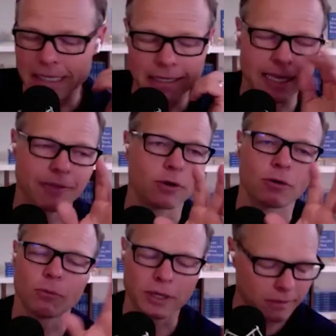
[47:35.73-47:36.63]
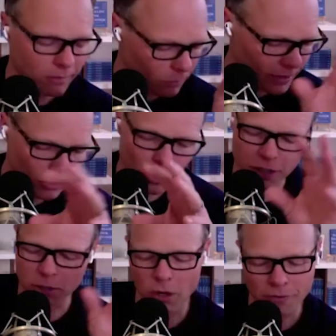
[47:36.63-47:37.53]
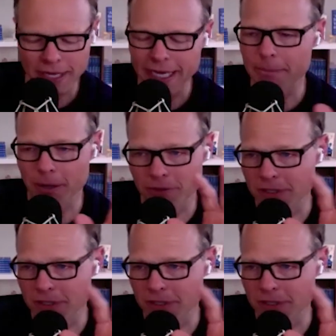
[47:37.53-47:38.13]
Again, we could argue all day about